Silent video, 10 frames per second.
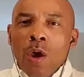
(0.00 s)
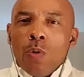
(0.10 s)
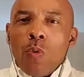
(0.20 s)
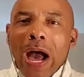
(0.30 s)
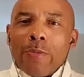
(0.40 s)

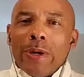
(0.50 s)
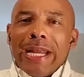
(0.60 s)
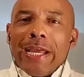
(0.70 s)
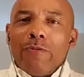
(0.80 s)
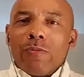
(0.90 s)
Why would
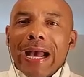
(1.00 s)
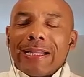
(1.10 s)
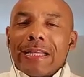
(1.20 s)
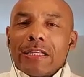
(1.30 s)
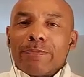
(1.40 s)
he
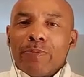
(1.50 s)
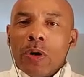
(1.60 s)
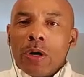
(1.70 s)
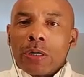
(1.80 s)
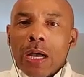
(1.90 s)
write this
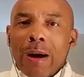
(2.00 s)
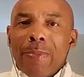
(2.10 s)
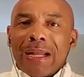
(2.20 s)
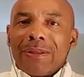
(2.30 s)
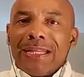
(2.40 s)
book
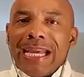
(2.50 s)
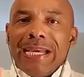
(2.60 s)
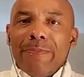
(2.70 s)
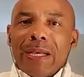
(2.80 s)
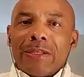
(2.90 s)
about
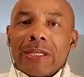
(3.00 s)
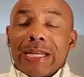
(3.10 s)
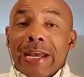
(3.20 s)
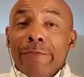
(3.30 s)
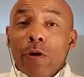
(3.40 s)
demons
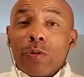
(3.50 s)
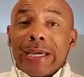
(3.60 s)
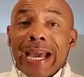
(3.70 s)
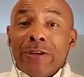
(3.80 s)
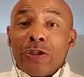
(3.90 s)
and
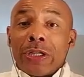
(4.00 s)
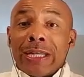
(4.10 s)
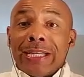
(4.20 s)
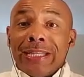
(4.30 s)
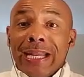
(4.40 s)

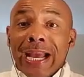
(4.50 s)
invocation